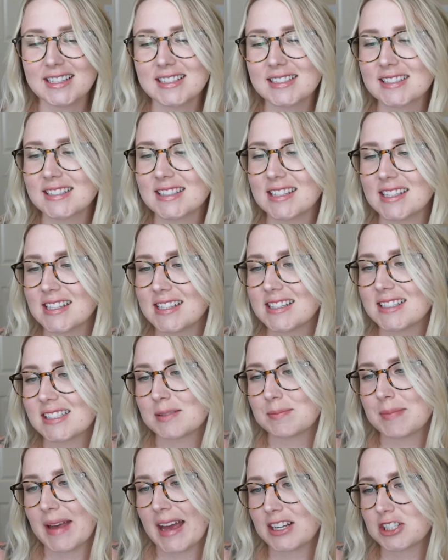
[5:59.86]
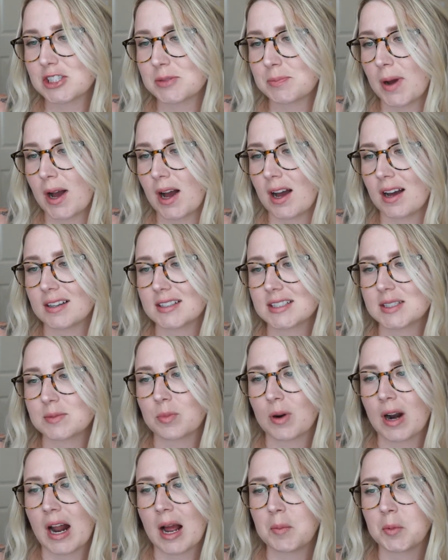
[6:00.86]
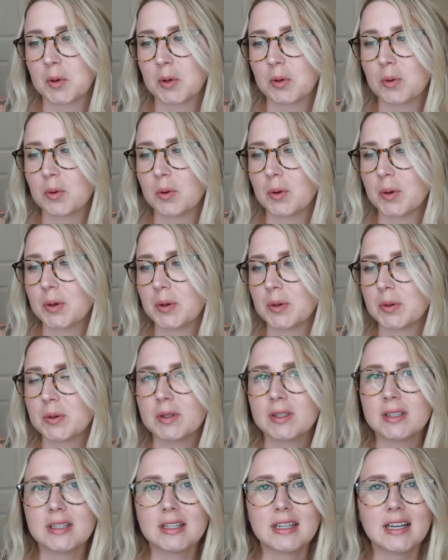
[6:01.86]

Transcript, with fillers: is the Smashbox Primer Oil.